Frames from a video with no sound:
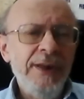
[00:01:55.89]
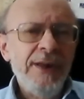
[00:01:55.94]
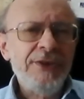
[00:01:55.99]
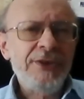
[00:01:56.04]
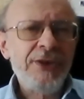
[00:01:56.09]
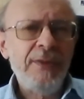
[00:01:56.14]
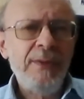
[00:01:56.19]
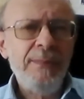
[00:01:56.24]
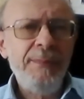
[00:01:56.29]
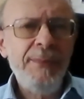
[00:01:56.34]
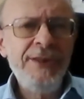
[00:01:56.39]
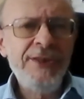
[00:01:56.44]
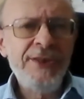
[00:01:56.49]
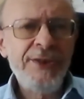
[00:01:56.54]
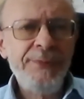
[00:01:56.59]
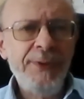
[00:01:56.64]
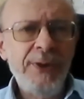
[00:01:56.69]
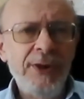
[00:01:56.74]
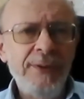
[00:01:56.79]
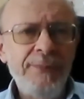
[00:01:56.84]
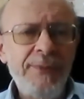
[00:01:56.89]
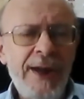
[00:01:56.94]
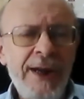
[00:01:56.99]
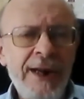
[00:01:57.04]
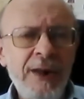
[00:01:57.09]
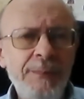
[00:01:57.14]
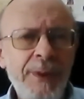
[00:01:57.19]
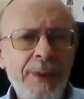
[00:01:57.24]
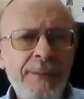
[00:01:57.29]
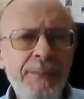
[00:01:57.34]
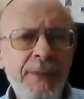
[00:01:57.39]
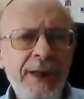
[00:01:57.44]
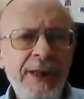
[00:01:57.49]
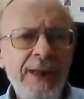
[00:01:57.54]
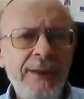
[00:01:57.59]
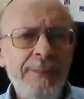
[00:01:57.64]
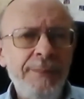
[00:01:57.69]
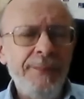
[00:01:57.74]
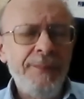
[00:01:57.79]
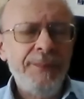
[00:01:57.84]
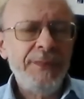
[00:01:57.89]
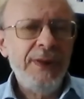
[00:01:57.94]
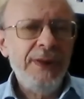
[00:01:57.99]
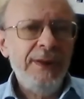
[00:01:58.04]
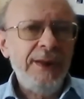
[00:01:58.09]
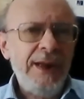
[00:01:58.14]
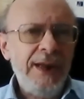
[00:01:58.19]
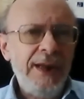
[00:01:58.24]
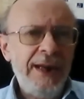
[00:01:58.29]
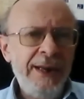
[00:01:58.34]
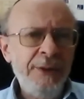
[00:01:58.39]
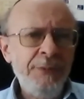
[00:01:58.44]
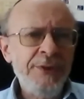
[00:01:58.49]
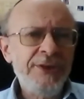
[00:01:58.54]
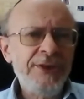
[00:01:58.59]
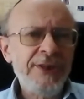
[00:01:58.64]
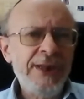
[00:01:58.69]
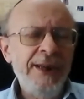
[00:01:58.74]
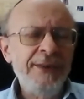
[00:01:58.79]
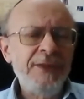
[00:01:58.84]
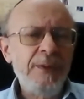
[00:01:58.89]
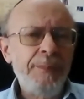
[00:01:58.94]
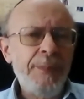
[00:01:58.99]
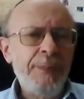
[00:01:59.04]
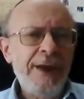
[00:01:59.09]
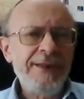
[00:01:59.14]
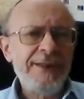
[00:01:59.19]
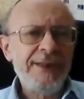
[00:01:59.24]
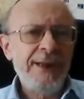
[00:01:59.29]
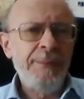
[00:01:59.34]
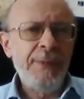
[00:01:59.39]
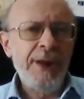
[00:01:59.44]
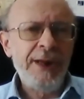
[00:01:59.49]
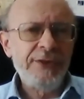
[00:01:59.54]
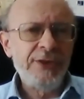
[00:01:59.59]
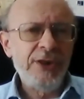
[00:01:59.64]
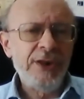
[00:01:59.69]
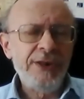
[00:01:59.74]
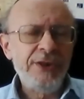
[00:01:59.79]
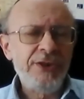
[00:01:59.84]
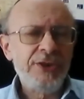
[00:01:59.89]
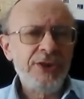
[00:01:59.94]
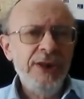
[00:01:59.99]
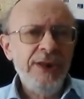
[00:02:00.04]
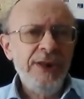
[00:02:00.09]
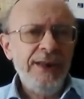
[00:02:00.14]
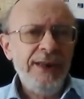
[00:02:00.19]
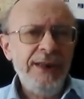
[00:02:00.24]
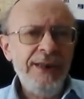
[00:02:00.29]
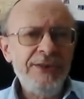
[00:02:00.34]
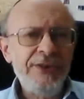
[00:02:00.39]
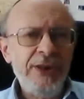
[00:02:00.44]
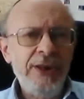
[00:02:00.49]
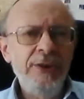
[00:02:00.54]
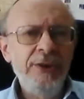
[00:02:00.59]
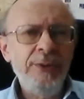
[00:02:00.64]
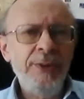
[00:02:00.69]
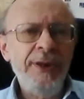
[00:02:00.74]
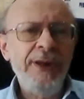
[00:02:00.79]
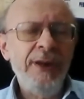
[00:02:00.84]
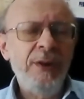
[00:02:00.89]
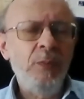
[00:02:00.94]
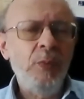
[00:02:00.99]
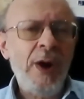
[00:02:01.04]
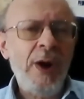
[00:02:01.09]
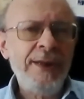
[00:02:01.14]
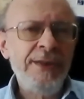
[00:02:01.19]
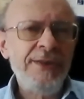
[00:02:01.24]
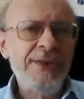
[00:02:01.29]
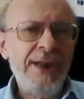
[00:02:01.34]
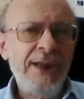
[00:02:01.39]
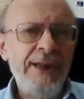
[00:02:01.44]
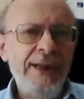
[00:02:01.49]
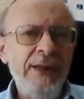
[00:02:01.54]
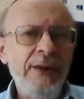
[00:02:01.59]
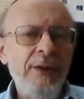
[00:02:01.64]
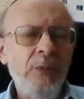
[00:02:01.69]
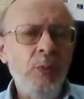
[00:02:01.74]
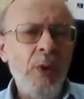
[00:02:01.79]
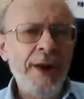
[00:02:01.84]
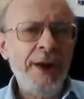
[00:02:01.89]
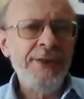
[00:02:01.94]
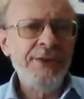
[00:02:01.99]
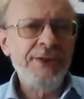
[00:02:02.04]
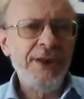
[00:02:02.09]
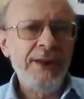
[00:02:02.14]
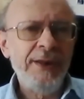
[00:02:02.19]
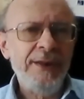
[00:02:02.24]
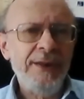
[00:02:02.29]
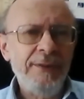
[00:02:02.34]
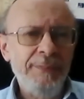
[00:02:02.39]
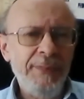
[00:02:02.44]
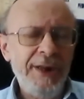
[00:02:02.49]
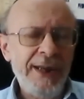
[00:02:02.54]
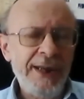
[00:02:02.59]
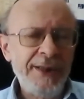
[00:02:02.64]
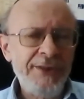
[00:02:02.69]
So the mitzvah of Arba Minim outside the Beis HaMikdash is only a 1-day wonder min